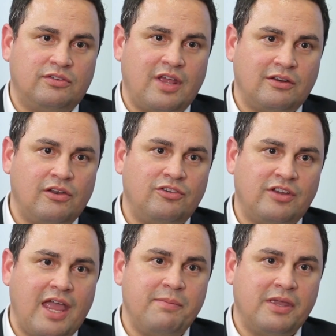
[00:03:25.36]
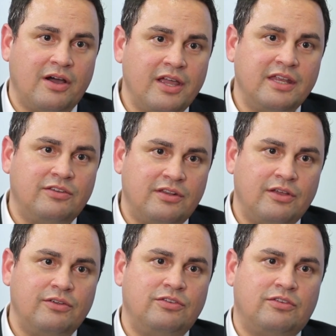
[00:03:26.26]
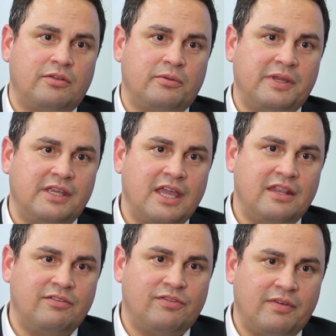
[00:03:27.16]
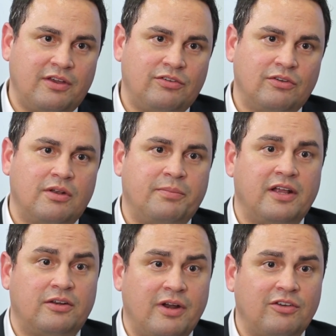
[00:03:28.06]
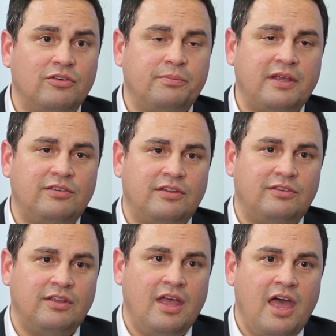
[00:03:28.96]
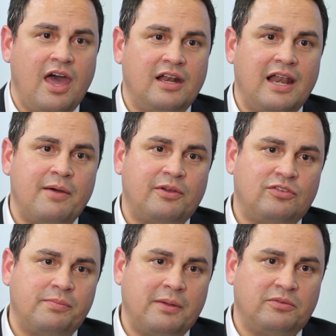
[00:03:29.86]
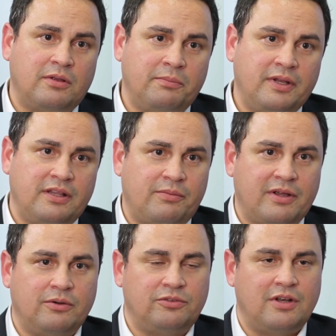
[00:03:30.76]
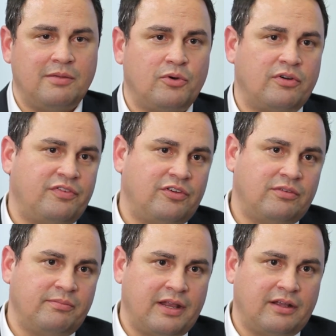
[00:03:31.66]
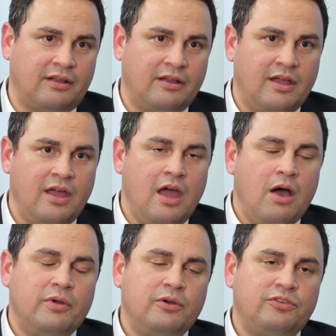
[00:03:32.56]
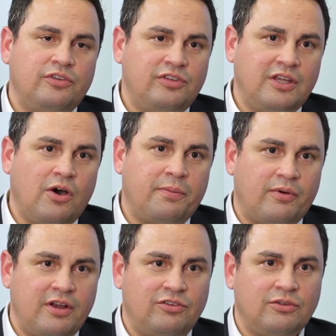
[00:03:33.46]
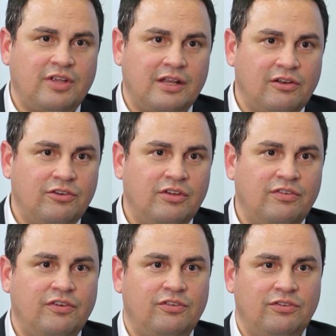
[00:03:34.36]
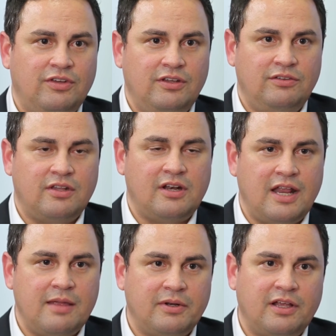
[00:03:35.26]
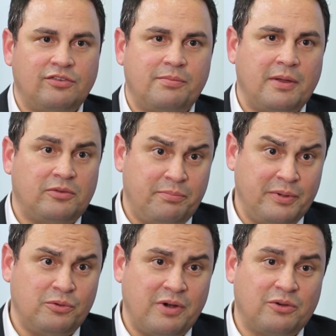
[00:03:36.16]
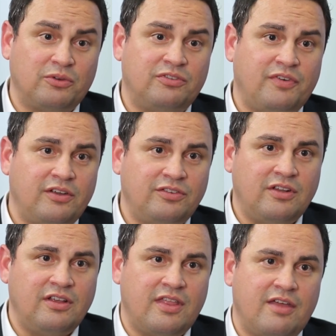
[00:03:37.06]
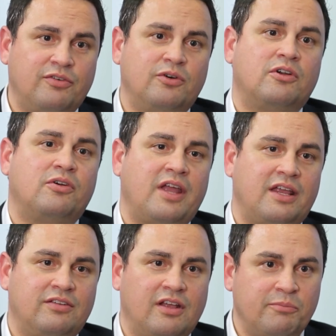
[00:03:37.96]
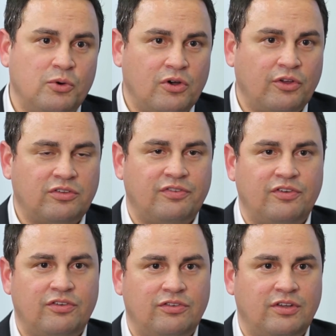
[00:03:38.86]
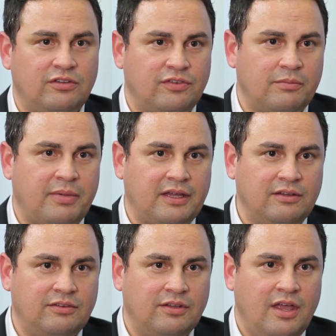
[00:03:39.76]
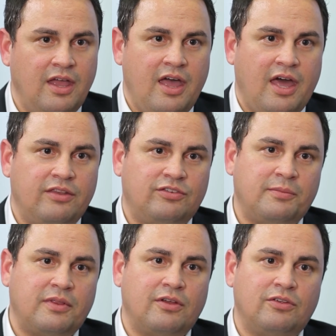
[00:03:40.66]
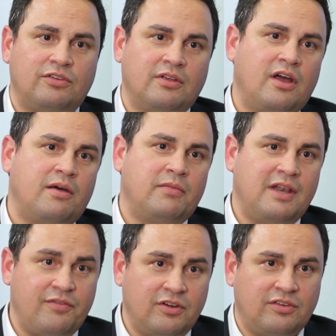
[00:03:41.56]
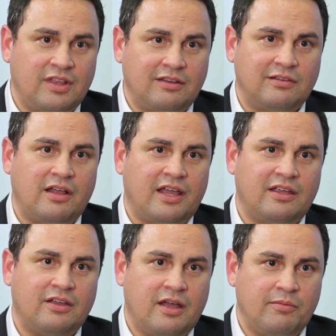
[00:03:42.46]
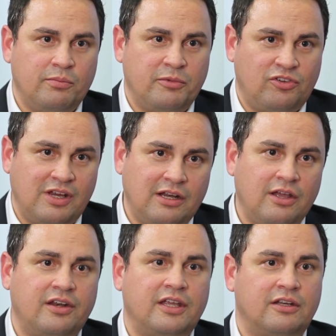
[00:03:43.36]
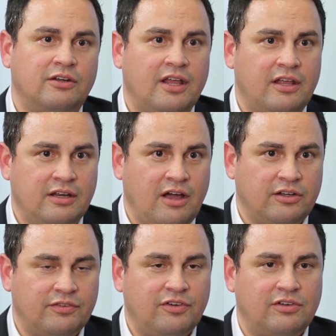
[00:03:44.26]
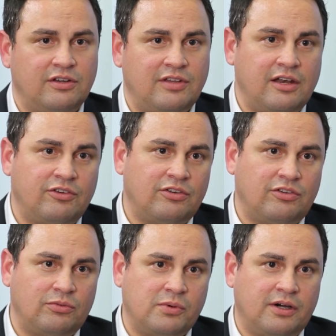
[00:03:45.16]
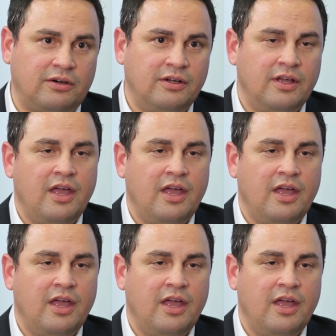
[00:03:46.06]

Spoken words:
technology API into those so that we can get the information on a bi-directional basis and allow us to be able to complete the records in a more efficient manner. We also see operational technology efficiencies that enable us to be able to build records faster, therefore create more cost efficiencies for the banks. And some of those leverage things like machine learning and artificial intelligence as well.